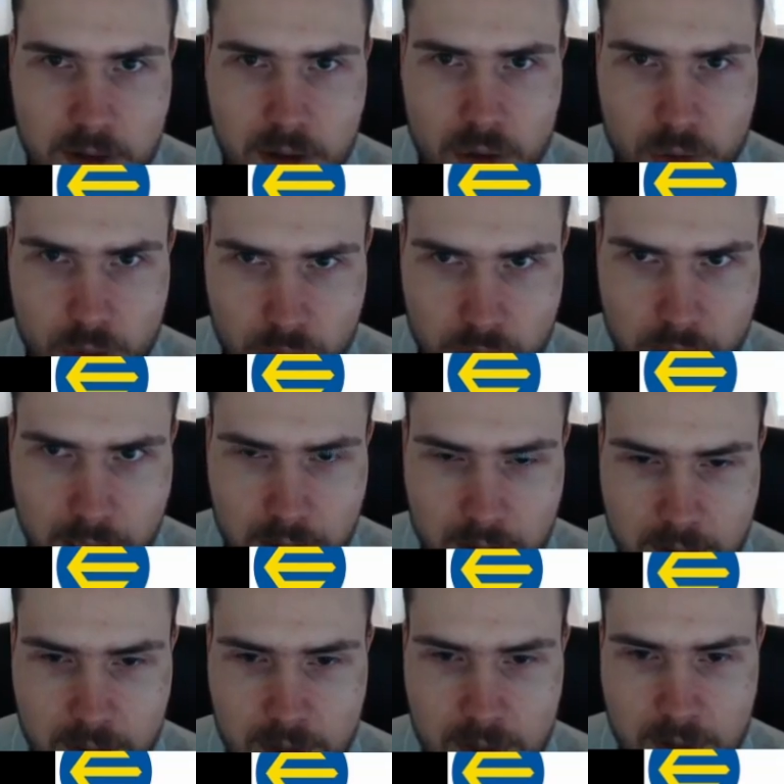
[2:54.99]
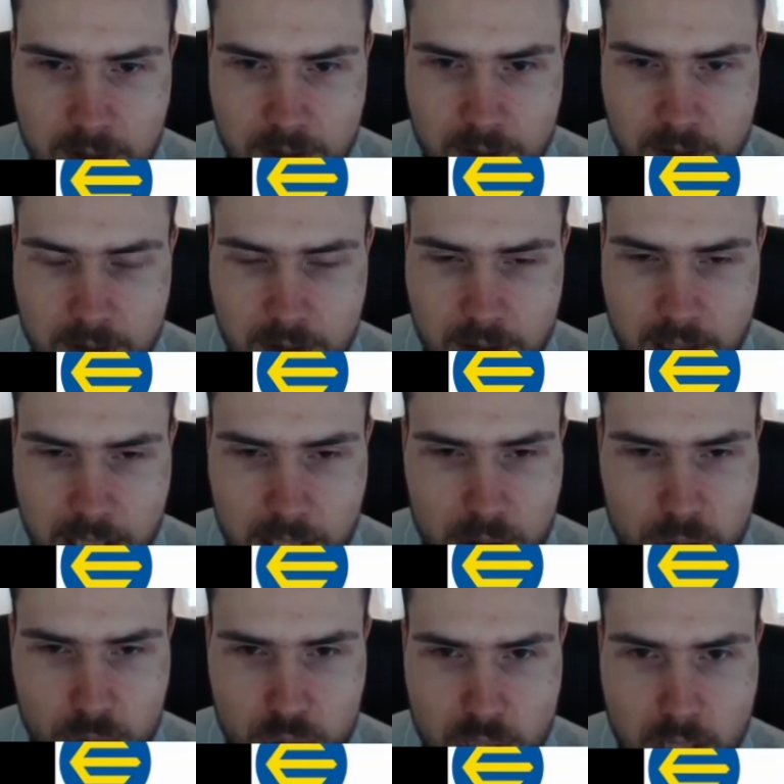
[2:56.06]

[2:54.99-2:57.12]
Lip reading: You could get a huge